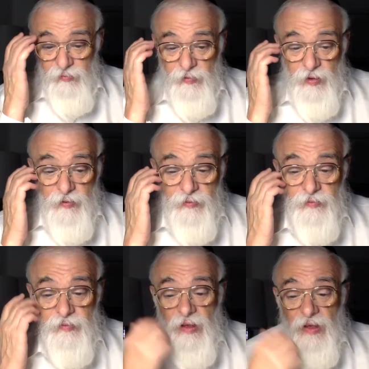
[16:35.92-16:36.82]
Yeah.
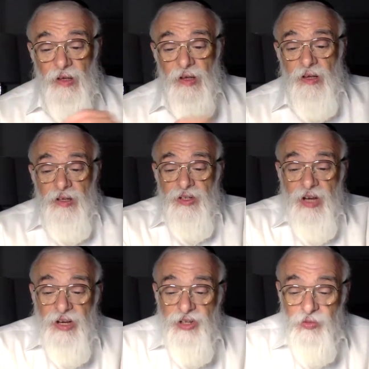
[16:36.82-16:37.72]

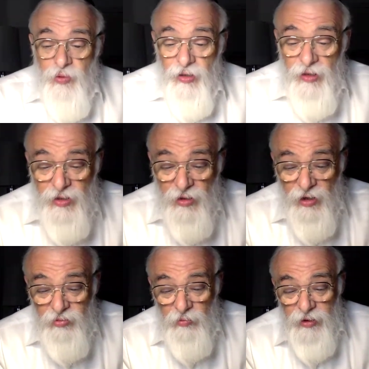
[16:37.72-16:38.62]
Shashpolas
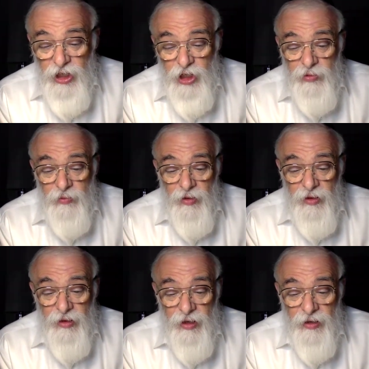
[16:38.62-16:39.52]
Chachma Benish
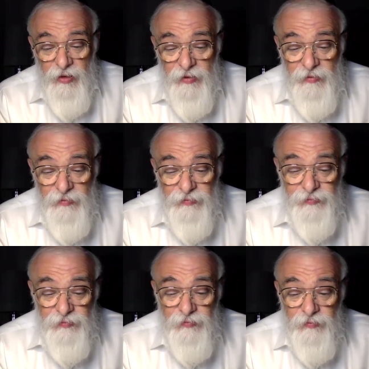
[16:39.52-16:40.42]
B'Moyav.
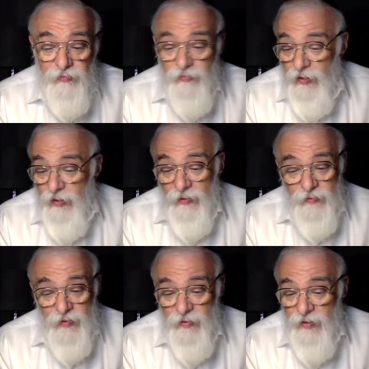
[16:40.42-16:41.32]
Okay,
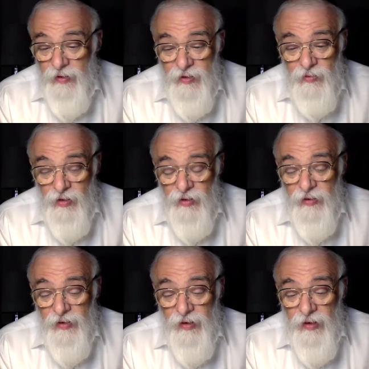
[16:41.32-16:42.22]
it doesn't tell us where.
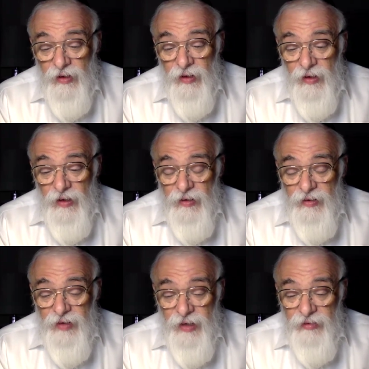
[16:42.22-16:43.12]

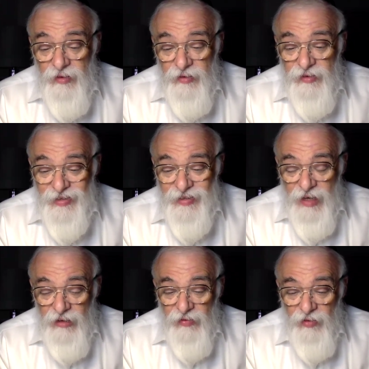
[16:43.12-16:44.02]
That the
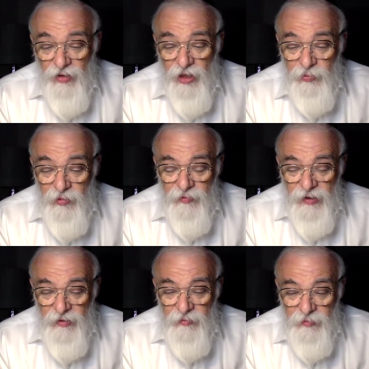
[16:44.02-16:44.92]
descent of
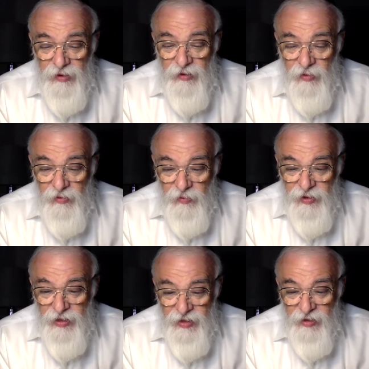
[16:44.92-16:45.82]
Chachbim in Binu,
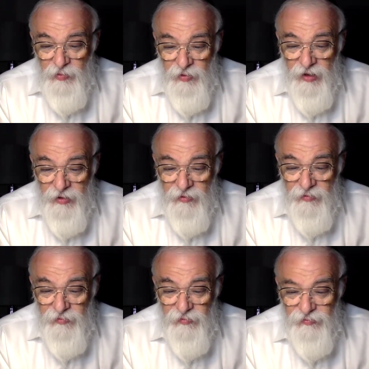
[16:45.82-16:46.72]
which is in the brain,